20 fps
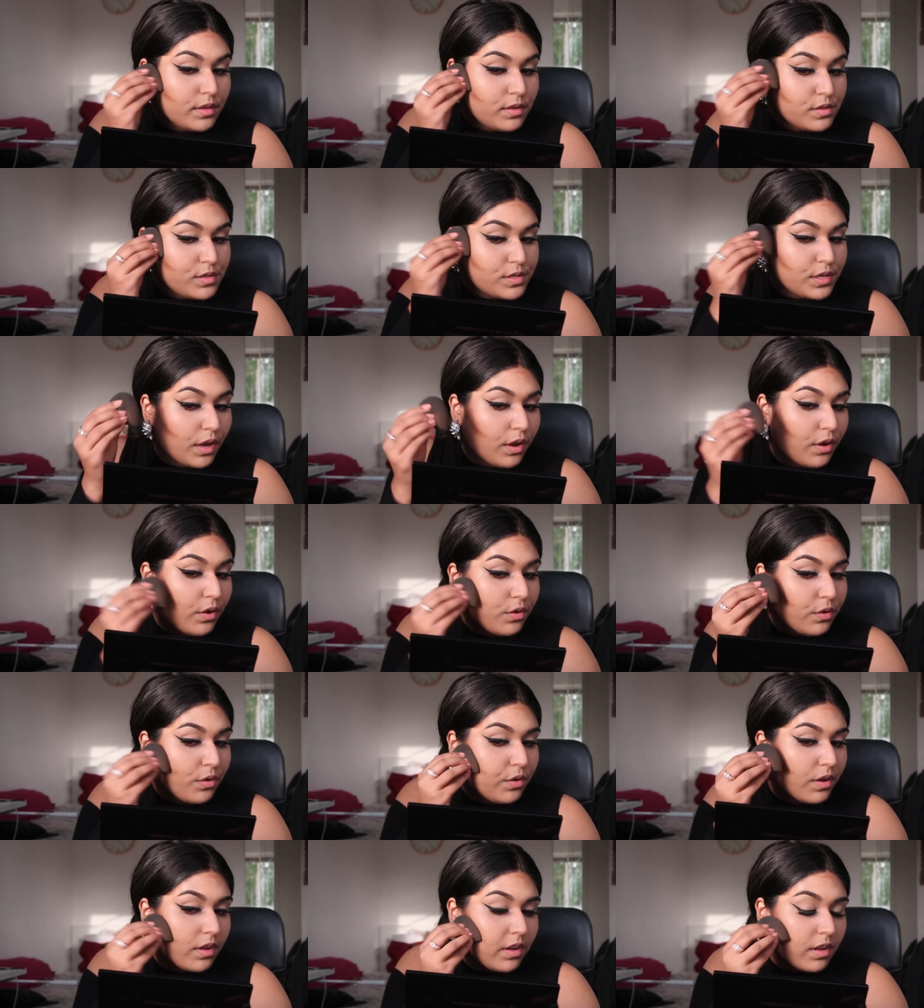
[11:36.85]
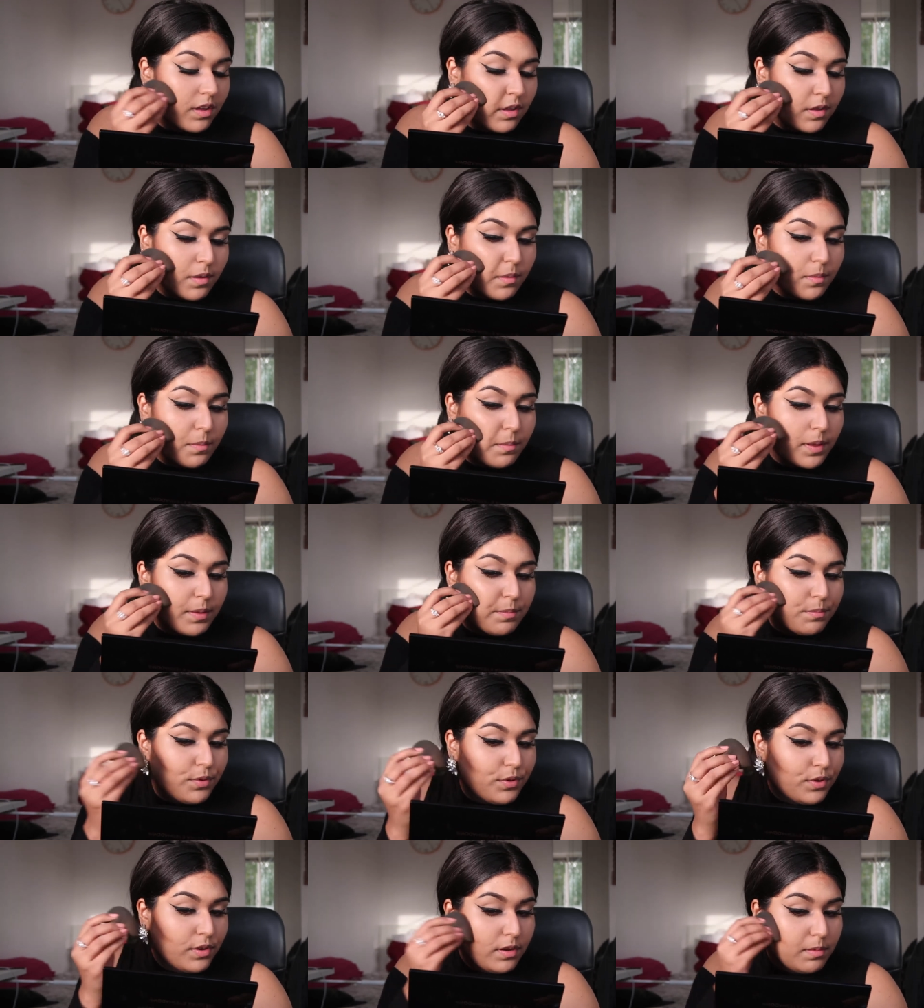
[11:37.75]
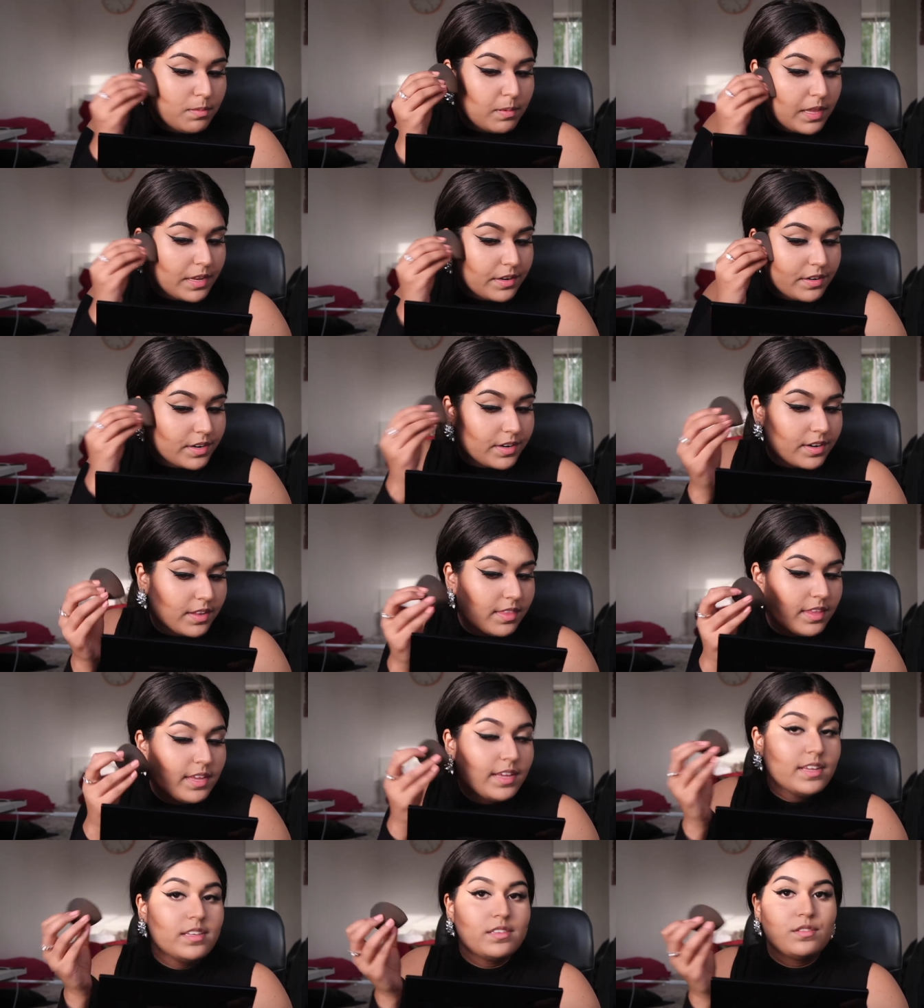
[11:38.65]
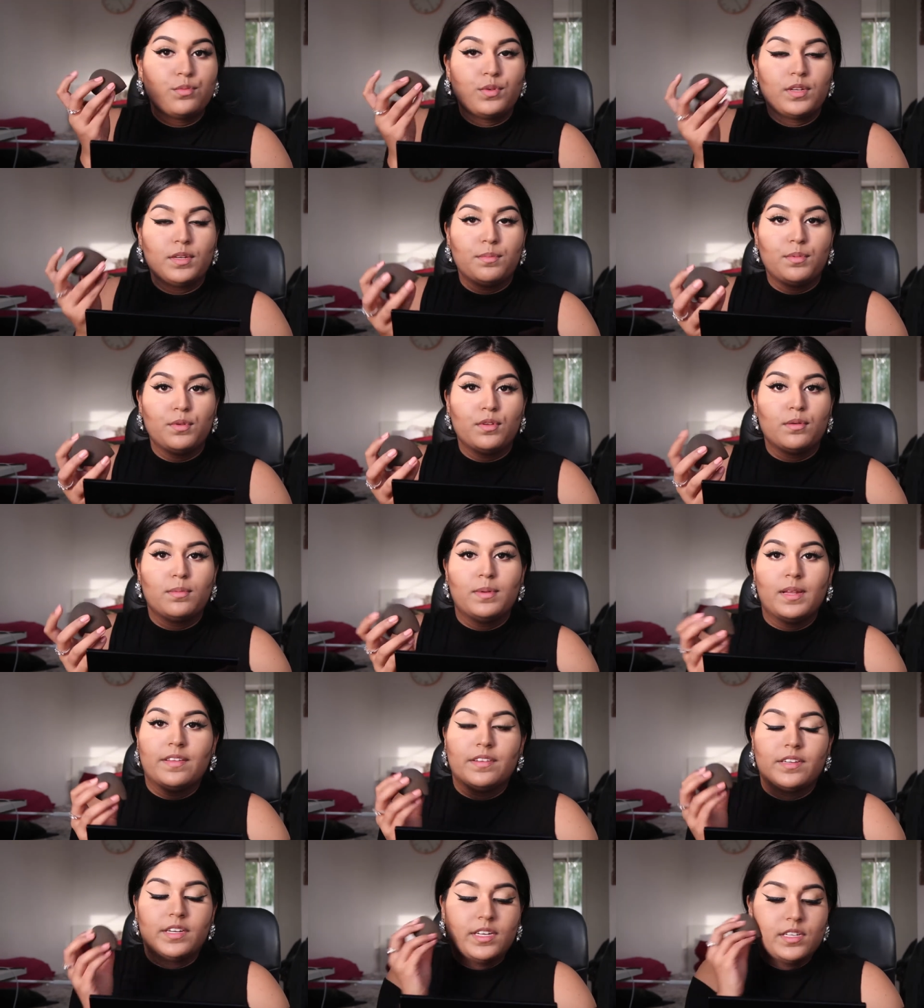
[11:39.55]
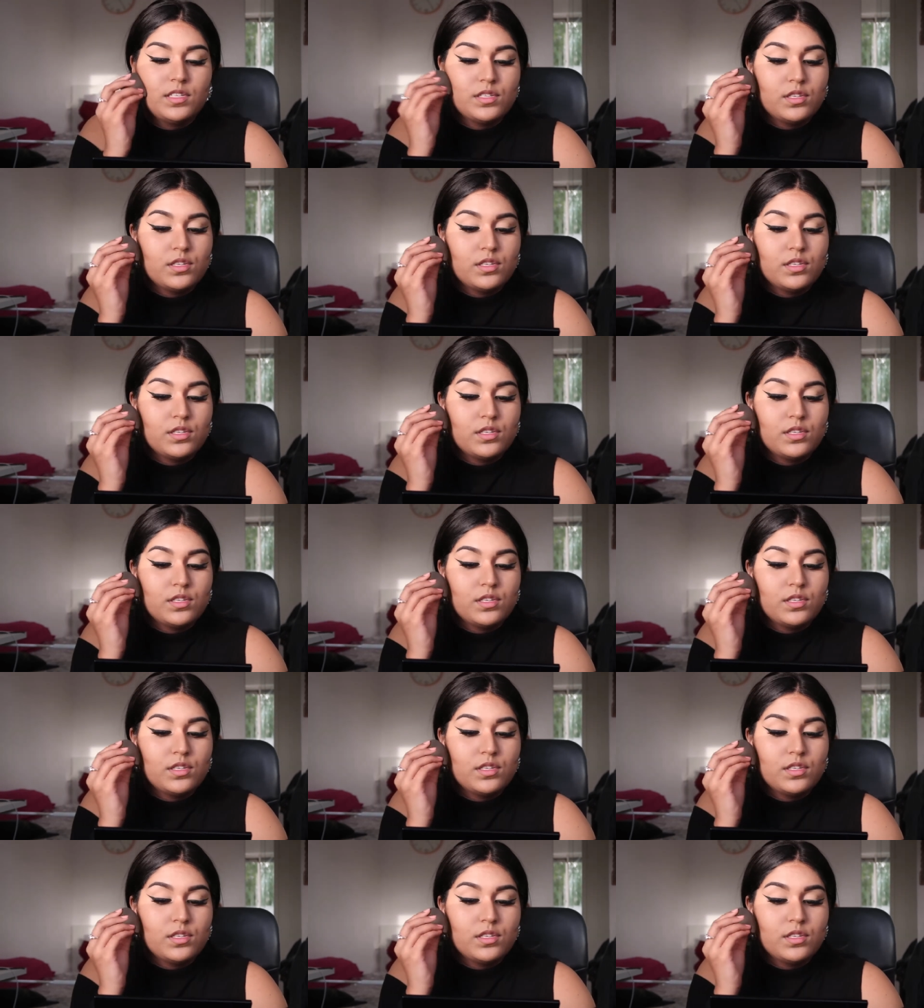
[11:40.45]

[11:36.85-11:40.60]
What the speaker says: So my beauty blender, the thing is with the beauty blender,